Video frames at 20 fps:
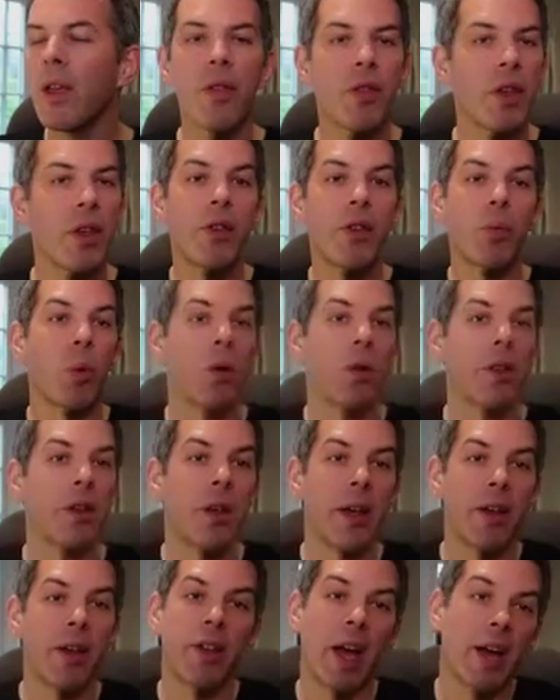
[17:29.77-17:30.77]
This is one of the
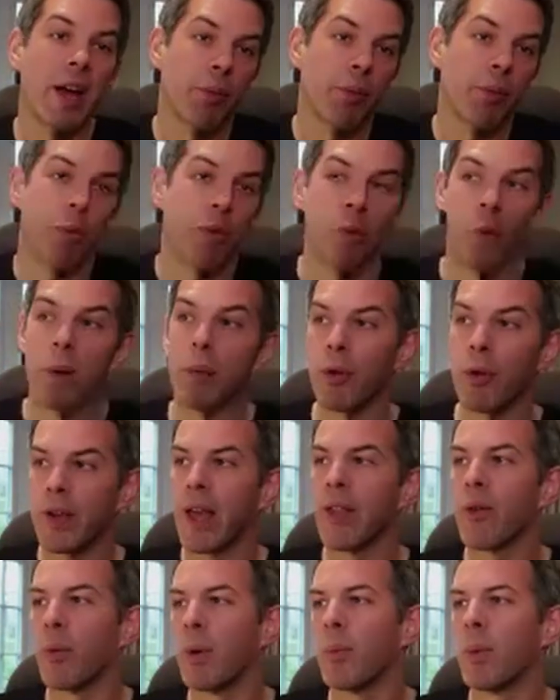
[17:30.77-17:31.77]
dashboards that we put
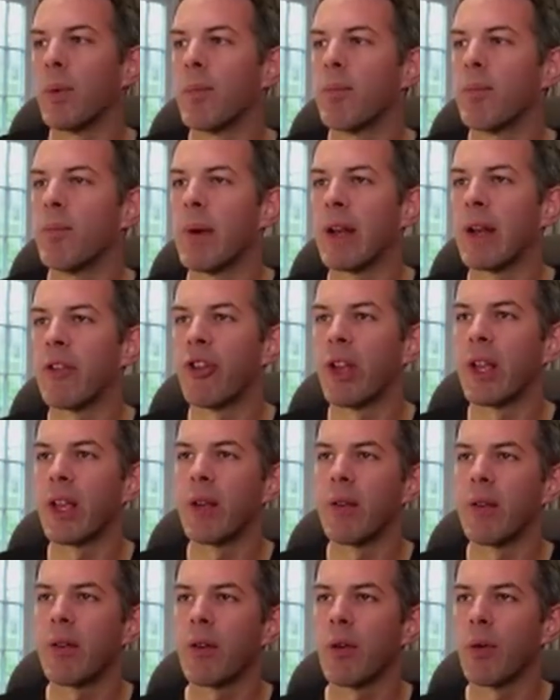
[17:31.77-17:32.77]
together when we're
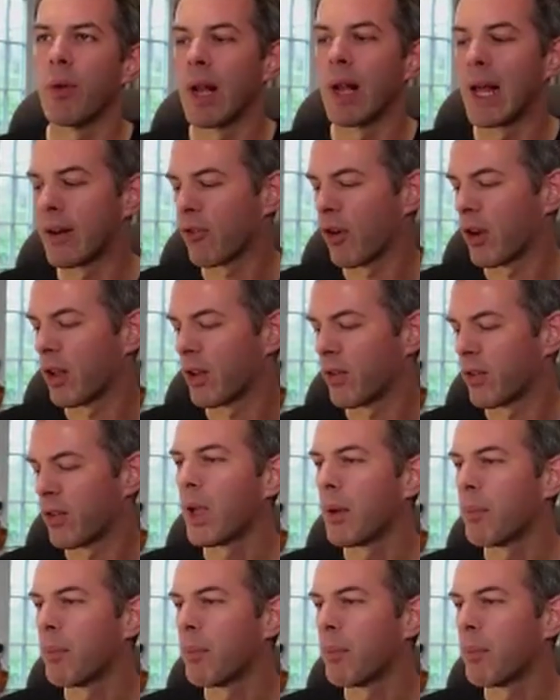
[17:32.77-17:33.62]
managing Google Ad Grants,